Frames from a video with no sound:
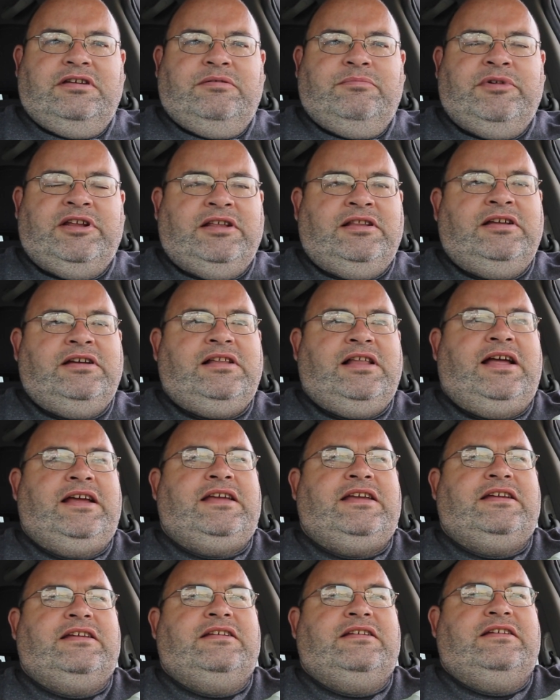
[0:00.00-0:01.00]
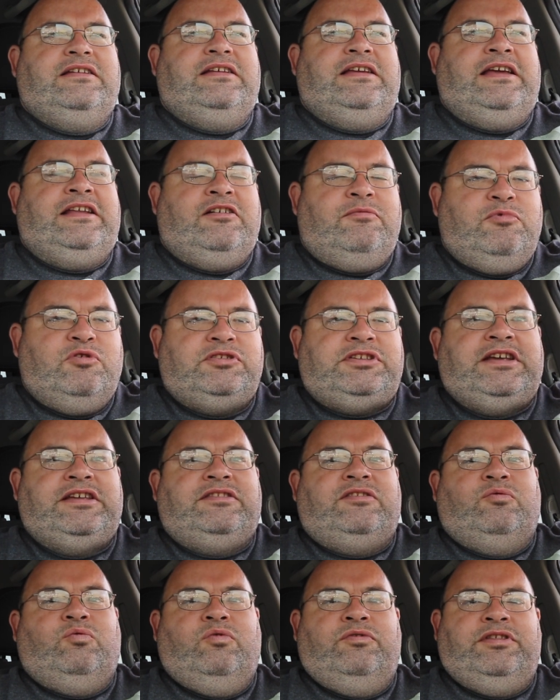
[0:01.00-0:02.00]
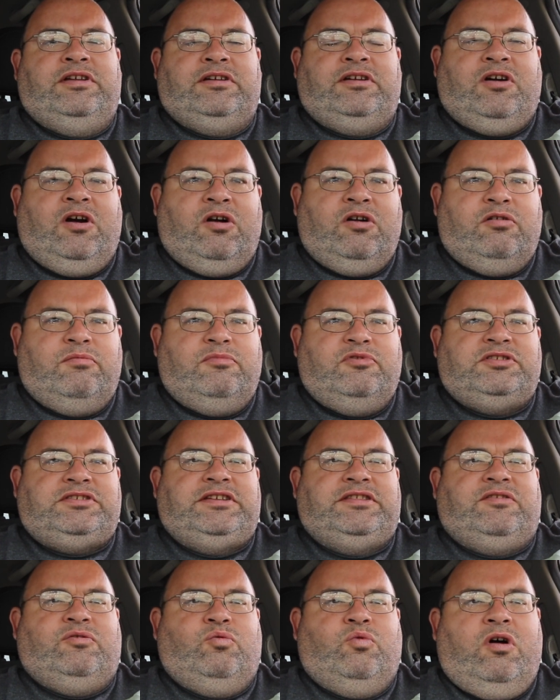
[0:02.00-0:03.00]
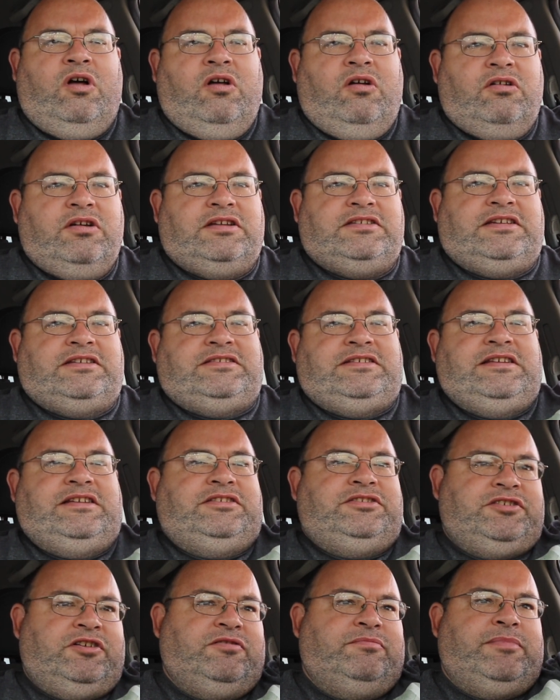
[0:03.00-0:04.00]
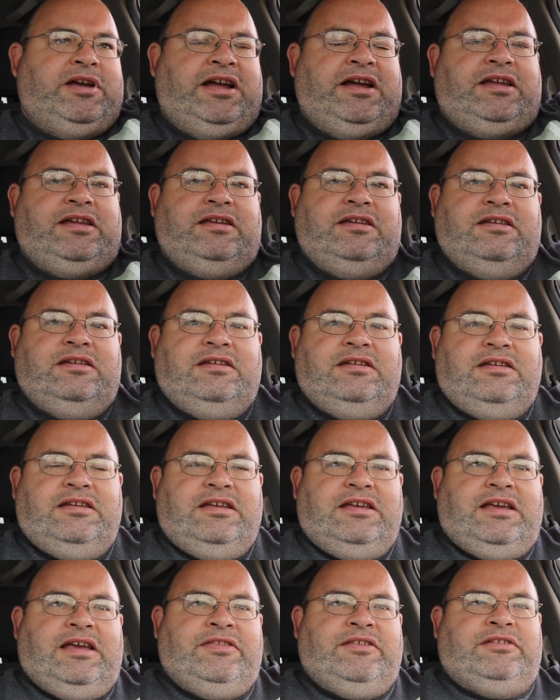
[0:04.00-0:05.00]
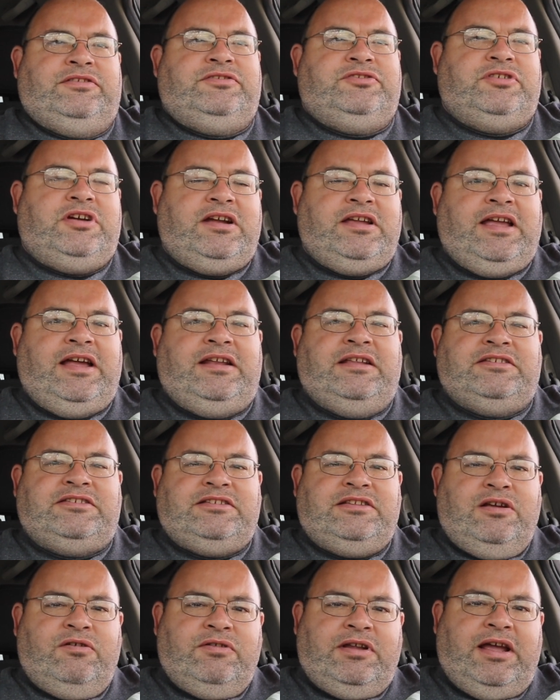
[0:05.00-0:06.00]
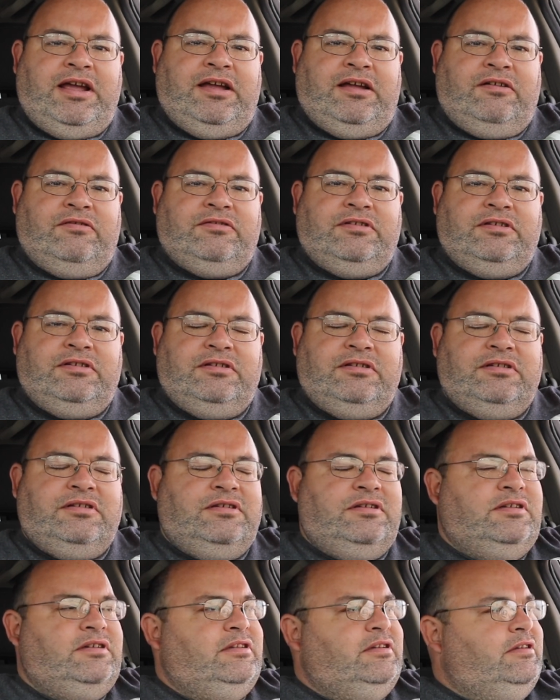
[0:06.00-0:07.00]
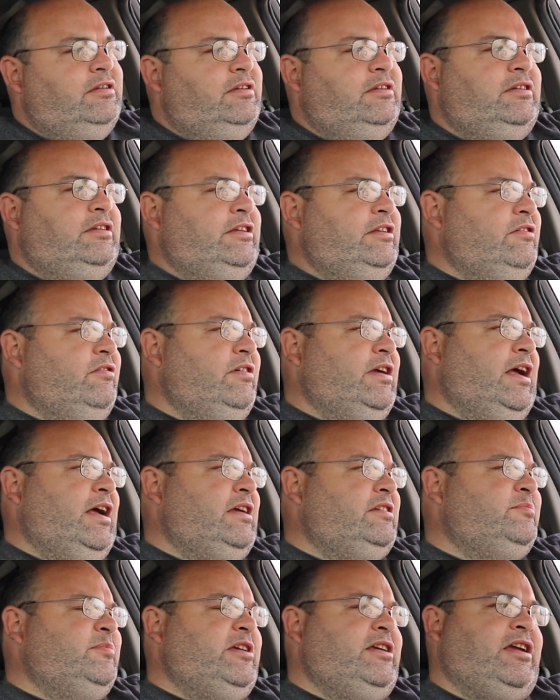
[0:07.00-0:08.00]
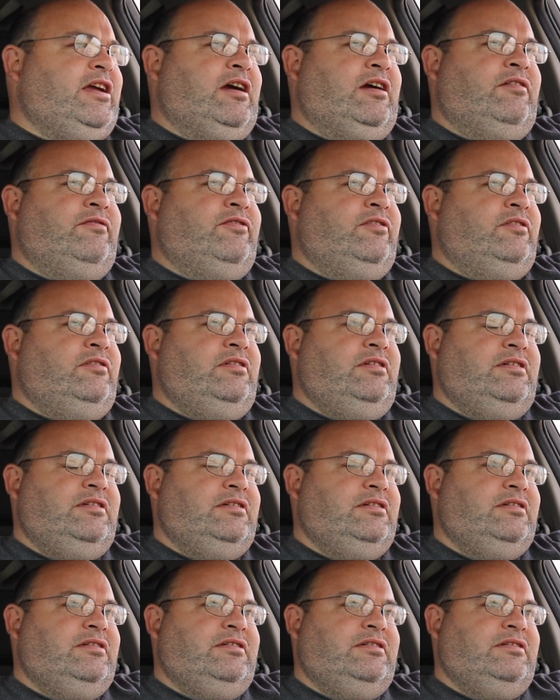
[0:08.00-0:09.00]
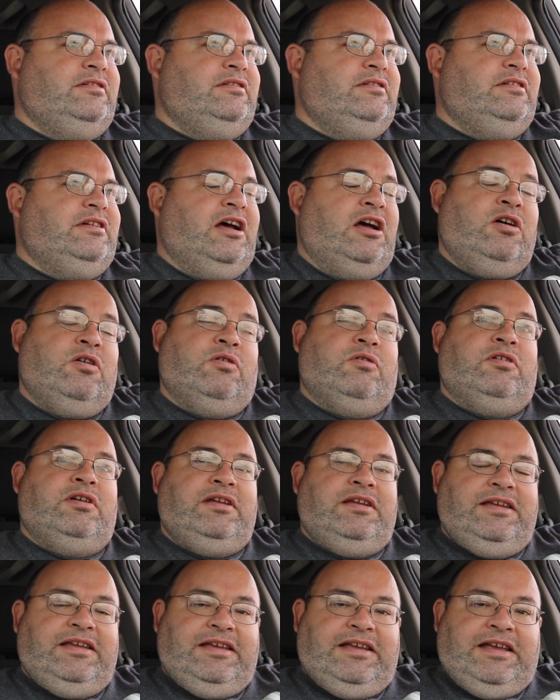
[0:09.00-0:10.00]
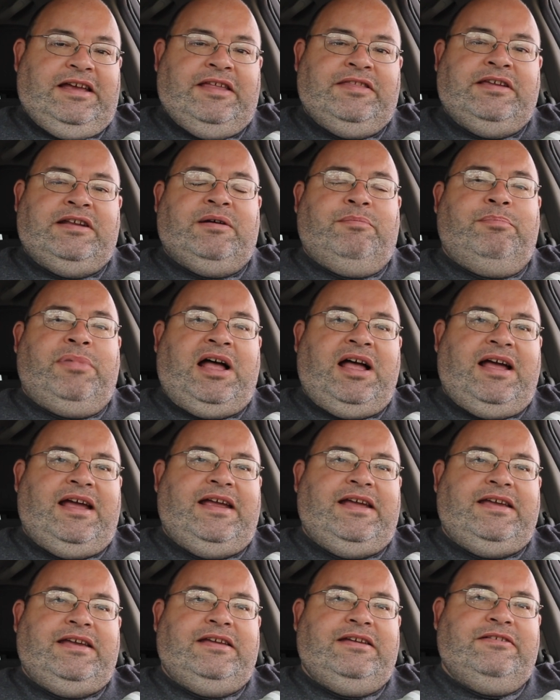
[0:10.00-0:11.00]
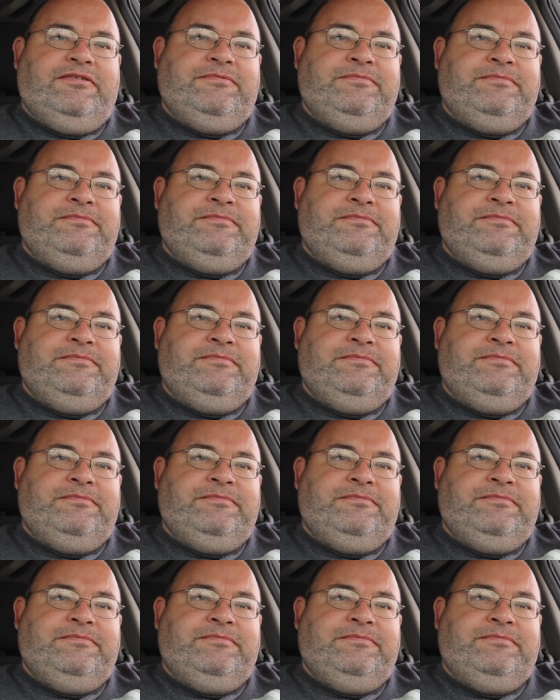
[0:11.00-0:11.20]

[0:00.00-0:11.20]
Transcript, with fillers: but it looked like it almost hit the, the car almost hit the wall because I seen it jerk back and the truck had to slow down. You know, guys, be careful. Oh, and then a bike